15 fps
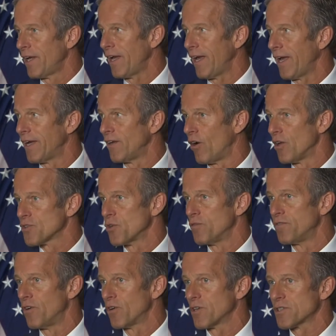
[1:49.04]
and also
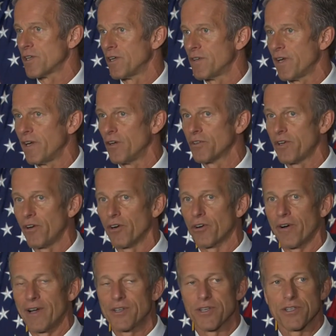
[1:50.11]
focused on the health care
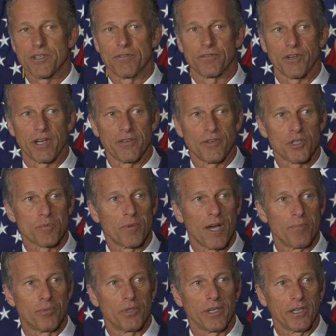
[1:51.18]
crisis in front of us
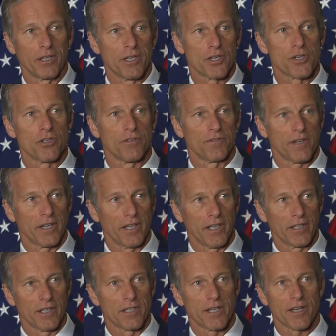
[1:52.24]
by putting additional funding
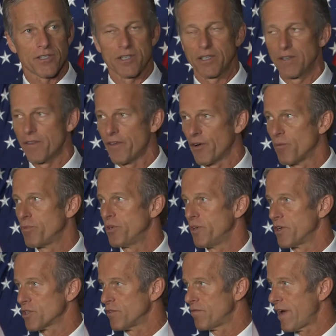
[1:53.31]
into testing and
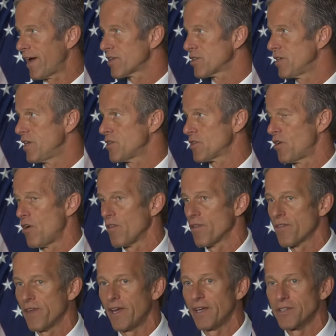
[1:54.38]
therapeutics and vaccines and all the
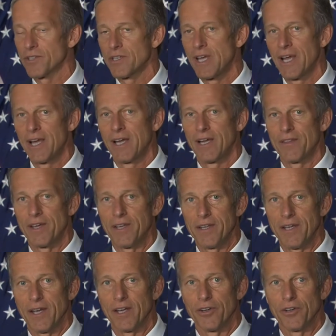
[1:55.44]
things that in
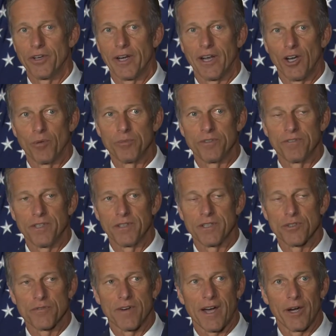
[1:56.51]
the end are going to help defeat
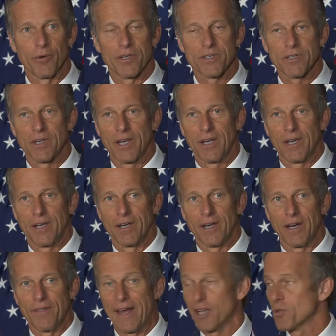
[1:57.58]
this virus.
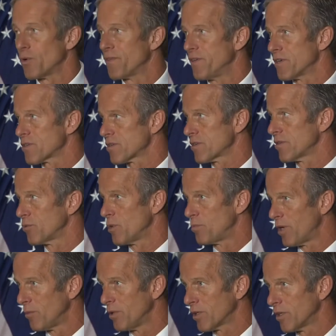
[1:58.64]
That's what this
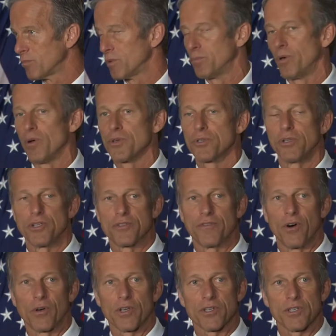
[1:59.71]
Republican proposal is
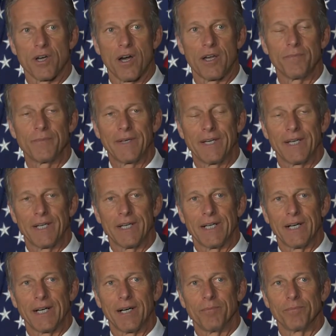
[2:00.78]
focused on.
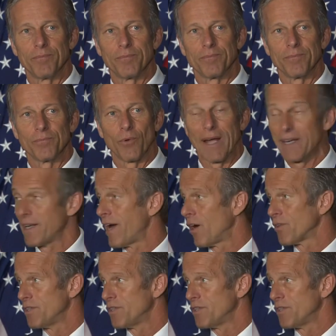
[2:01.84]
Right now